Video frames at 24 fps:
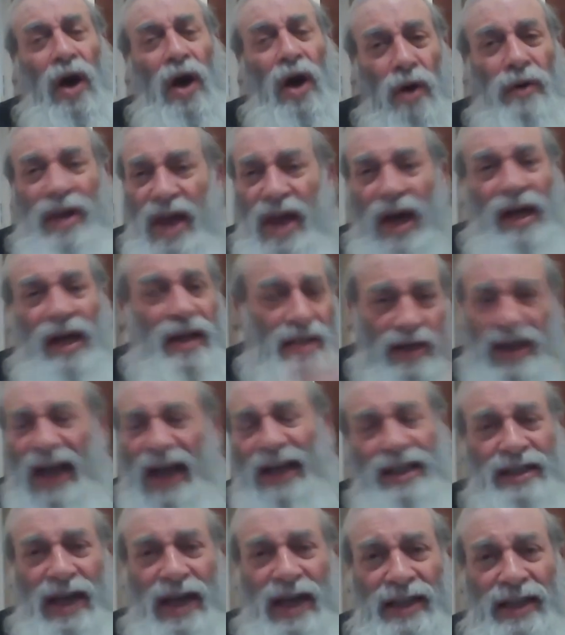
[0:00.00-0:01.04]
Okay,
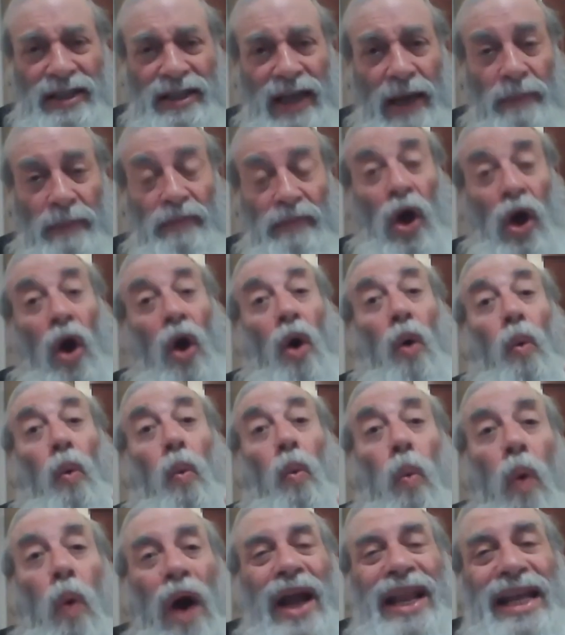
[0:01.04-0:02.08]
nice concept.
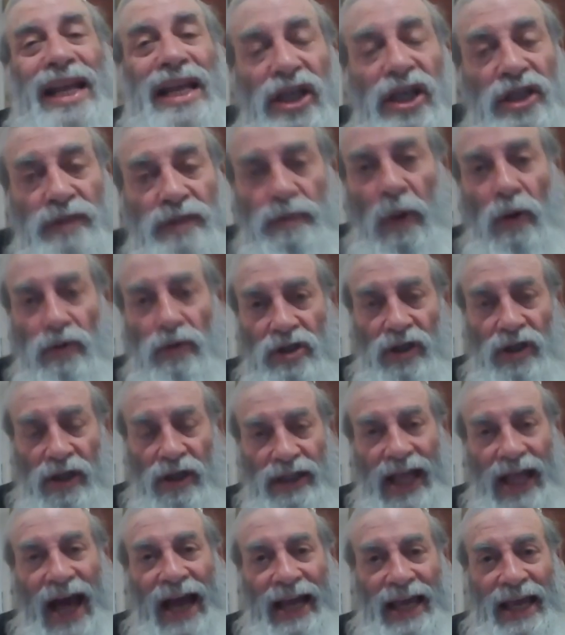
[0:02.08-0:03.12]
What are you supposed to
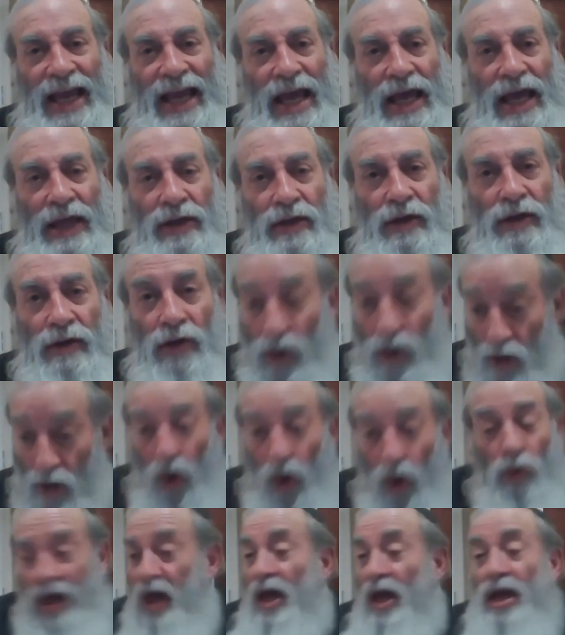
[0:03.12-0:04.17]
lock in?
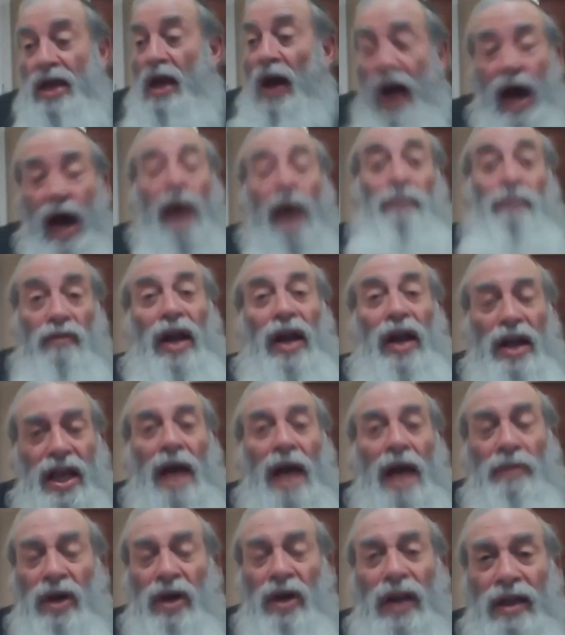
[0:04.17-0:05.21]
Okay, I'm
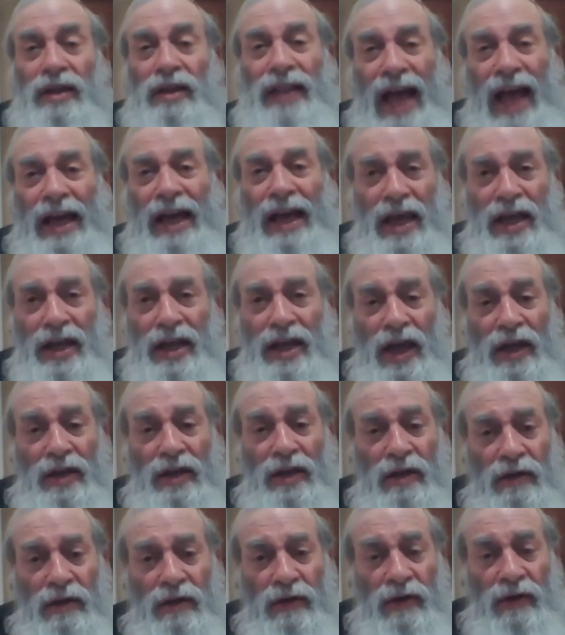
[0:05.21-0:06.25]
ready, I'm going to lock it
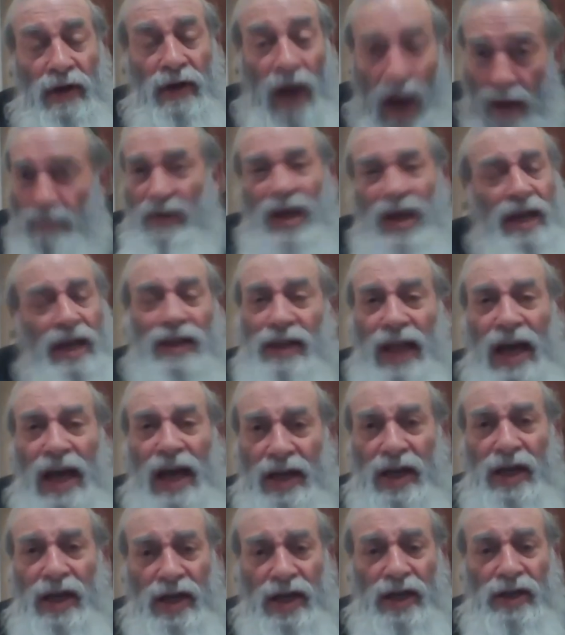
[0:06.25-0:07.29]
in. I'm going to
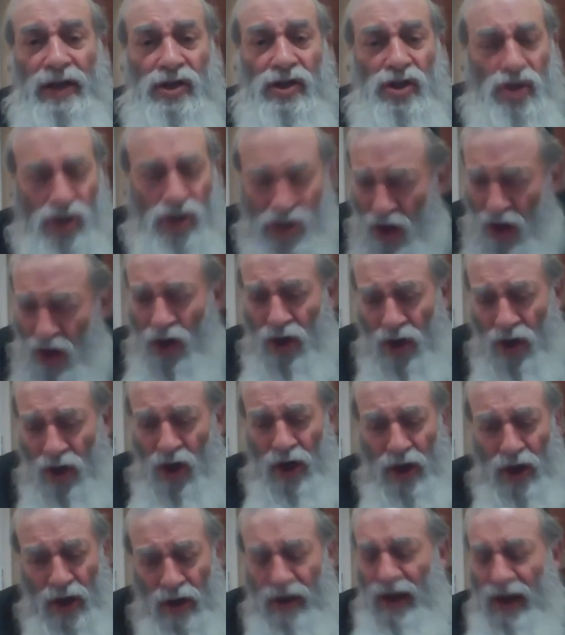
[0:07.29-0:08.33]
lock it in.
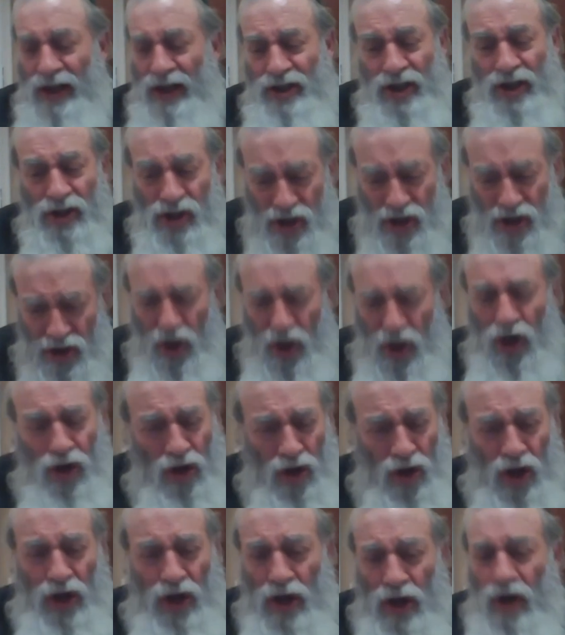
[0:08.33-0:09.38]
Zochoyer, as in
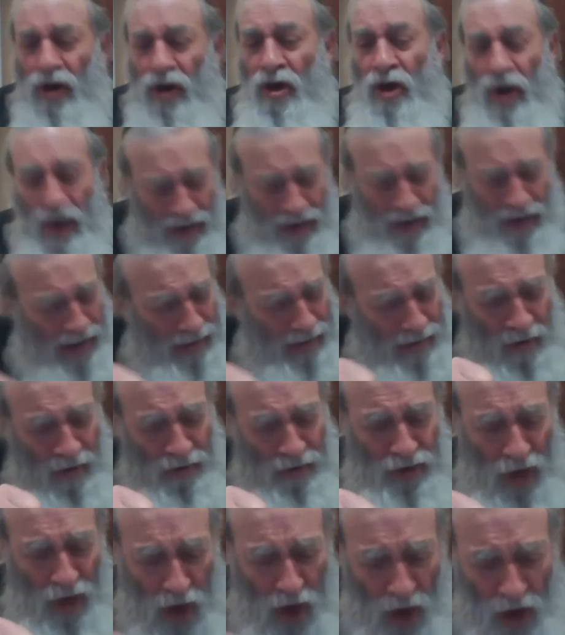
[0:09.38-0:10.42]
sochoyer. The
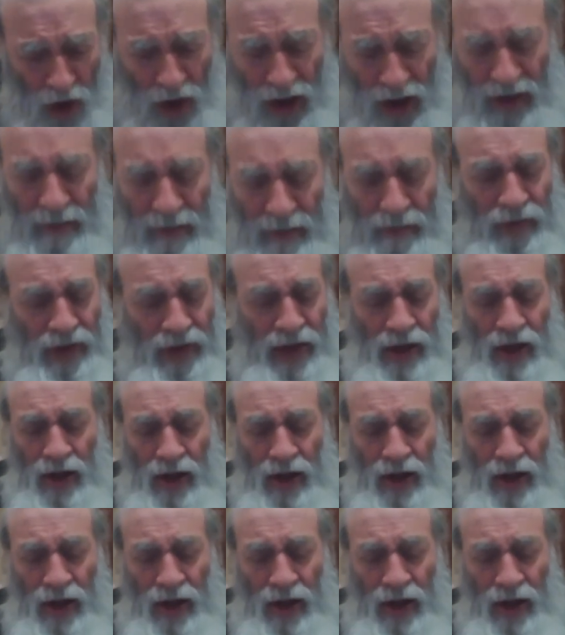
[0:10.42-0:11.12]
tohoim,